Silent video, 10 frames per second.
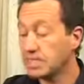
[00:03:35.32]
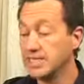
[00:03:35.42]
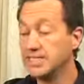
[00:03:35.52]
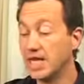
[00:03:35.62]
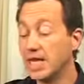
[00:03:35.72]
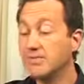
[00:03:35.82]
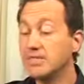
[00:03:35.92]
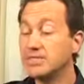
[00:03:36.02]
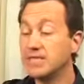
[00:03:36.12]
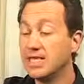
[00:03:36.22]
In
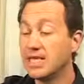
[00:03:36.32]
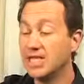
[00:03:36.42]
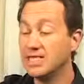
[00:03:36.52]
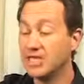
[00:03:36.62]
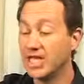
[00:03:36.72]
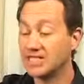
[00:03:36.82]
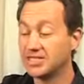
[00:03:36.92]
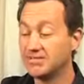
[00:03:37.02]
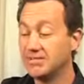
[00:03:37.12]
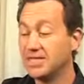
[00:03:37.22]
diamond, each
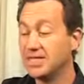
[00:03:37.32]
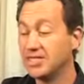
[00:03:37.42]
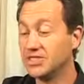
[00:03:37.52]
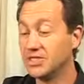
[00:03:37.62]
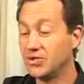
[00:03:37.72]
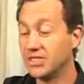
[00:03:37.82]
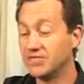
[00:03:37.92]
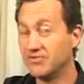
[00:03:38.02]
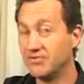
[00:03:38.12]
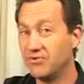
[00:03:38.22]
atom is joined to
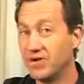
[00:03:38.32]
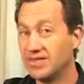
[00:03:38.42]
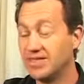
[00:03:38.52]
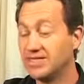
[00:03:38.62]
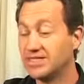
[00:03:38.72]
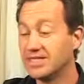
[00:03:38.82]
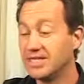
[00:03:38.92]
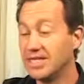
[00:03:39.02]
4 others,